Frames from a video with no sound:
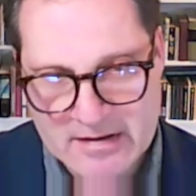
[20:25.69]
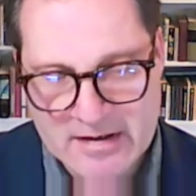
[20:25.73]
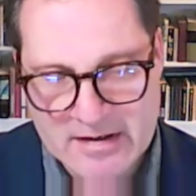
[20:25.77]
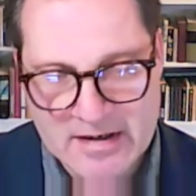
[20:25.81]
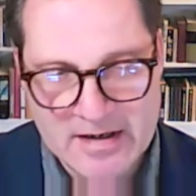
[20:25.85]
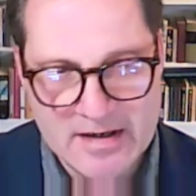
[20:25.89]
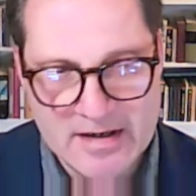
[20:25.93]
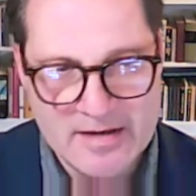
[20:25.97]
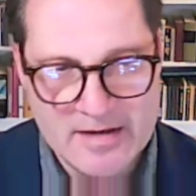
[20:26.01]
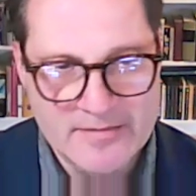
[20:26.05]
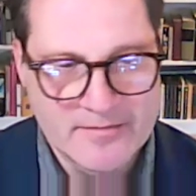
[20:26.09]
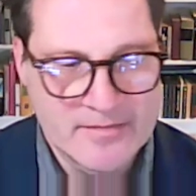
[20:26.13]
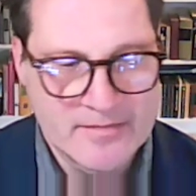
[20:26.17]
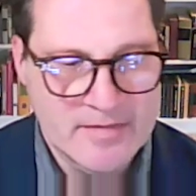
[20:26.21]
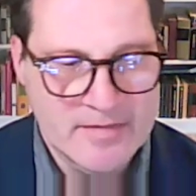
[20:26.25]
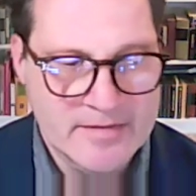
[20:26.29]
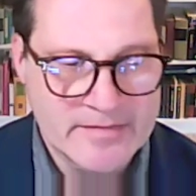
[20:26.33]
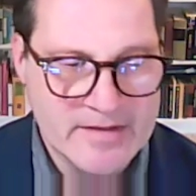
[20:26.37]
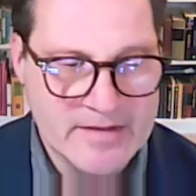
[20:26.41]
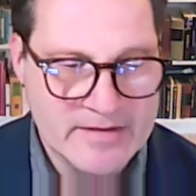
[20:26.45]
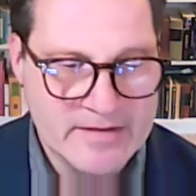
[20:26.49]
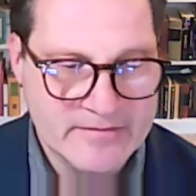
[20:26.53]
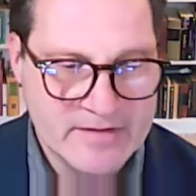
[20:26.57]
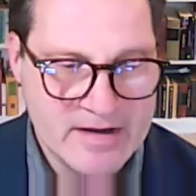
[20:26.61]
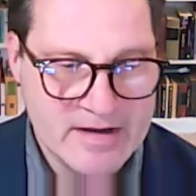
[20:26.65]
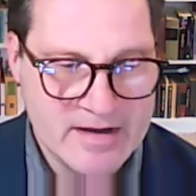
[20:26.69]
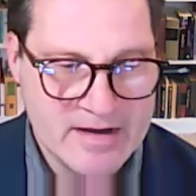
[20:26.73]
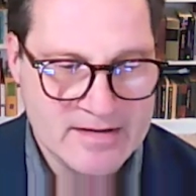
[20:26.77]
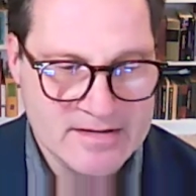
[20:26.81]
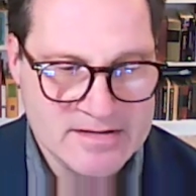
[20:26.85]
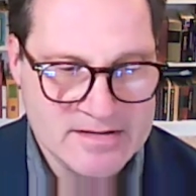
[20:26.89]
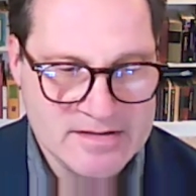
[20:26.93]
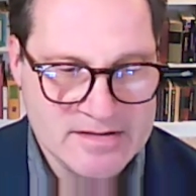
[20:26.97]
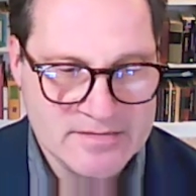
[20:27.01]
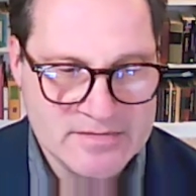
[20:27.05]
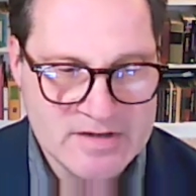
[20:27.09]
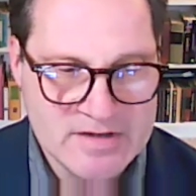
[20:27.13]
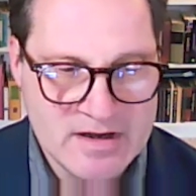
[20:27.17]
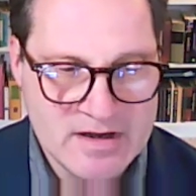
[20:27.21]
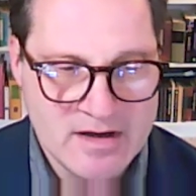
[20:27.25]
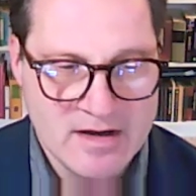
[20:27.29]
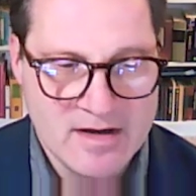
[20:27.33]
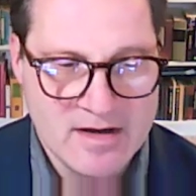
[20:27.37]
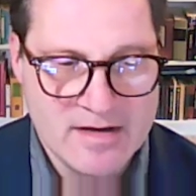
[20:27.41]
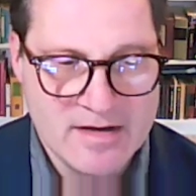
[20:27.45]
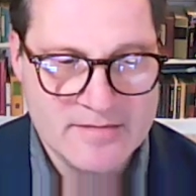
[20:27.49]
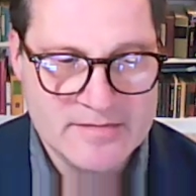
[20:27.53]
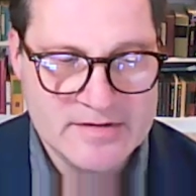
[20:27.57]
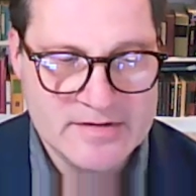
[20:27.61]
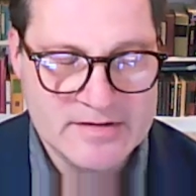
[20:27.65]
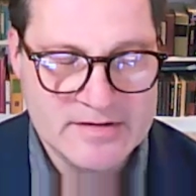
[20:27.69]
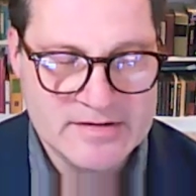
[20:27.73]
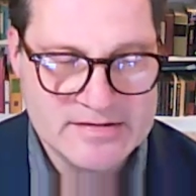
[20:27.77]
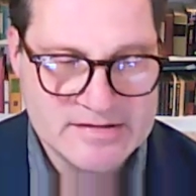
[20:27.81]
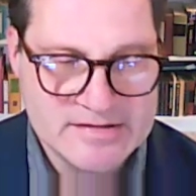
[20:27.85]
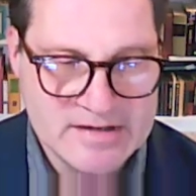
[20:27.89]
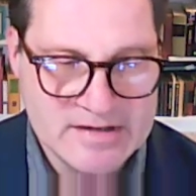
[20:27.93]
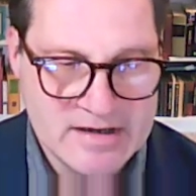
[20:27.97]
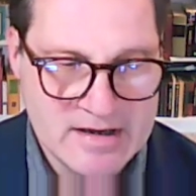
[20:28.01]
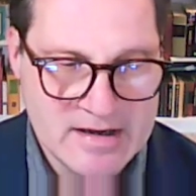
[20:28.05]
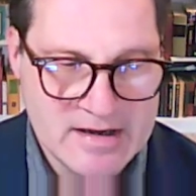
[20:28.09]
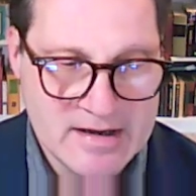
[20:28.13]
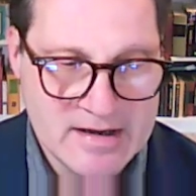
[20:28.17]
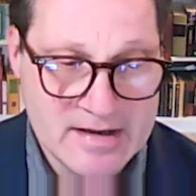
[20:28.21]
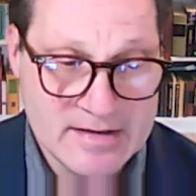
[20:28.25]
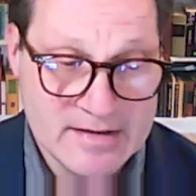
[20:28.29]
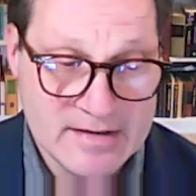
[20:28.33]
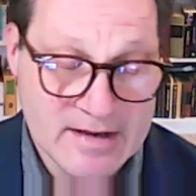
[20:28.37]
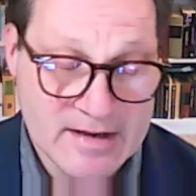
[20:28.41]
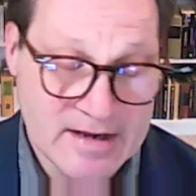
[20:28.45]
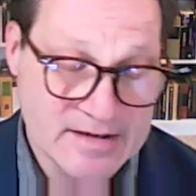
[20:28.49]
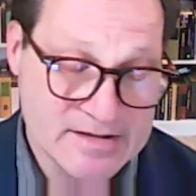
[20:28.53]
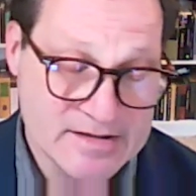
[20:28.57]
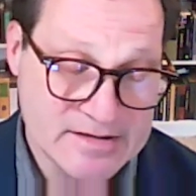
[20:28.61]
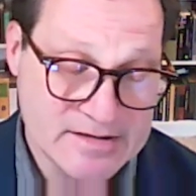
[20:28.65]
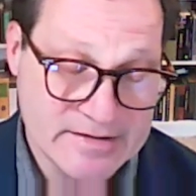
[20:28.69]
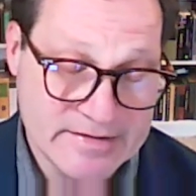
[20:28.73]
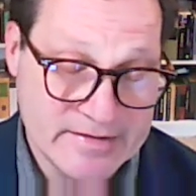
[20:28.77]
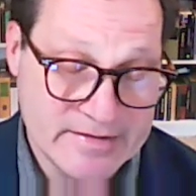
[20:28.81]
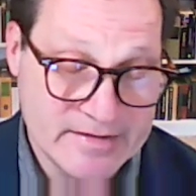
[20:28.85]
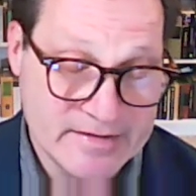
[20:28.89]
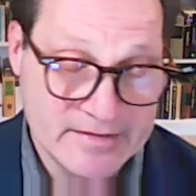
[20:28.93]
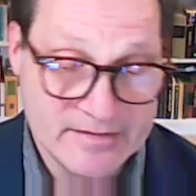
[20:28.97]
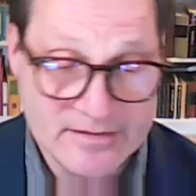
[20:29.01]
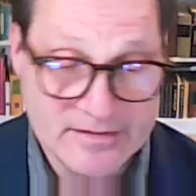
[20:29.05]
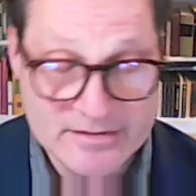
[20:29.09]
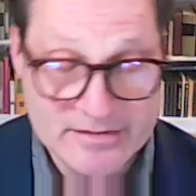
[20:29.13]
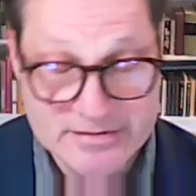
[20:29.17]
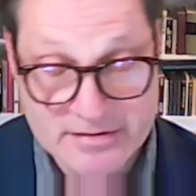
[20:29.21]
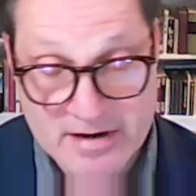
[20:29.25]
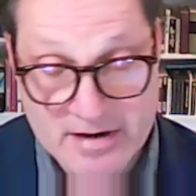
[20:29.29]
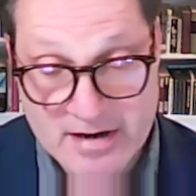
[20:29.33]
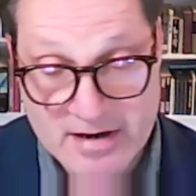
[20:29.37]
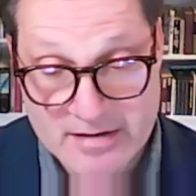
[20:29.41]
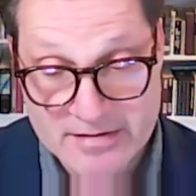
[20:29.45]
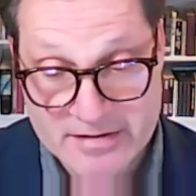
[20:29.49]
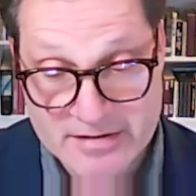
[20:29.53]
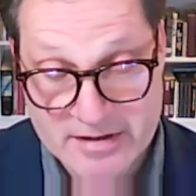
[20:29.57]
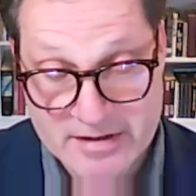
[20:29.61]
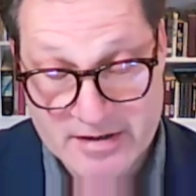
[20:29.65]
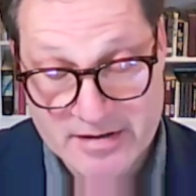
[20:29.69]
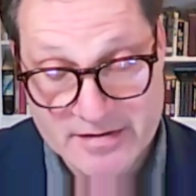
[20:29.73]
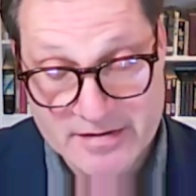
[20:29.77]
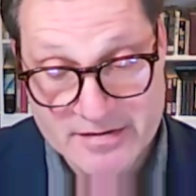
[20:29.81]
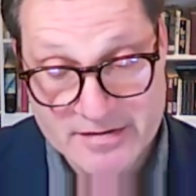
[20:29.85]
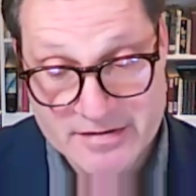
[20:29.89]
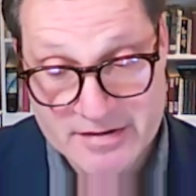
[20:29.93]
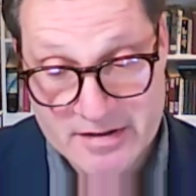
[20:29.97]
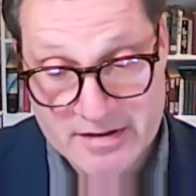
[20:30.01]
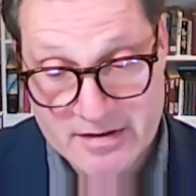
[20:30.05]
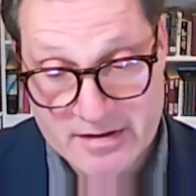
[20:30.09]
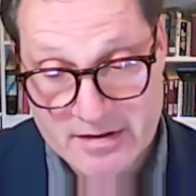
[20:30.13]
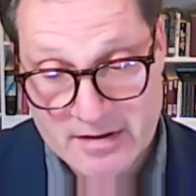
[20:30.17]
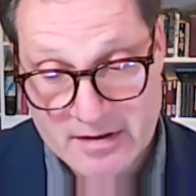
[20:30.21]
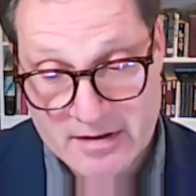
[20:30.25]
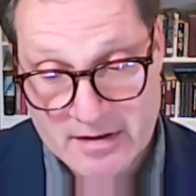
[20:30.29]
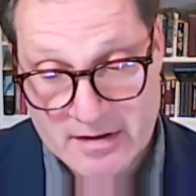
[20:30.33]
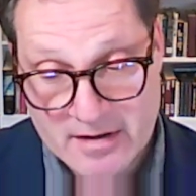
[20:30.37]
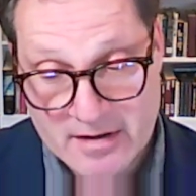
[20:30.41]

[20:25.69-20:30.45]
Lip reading: And they've got some time to decide. Actually, the trial judge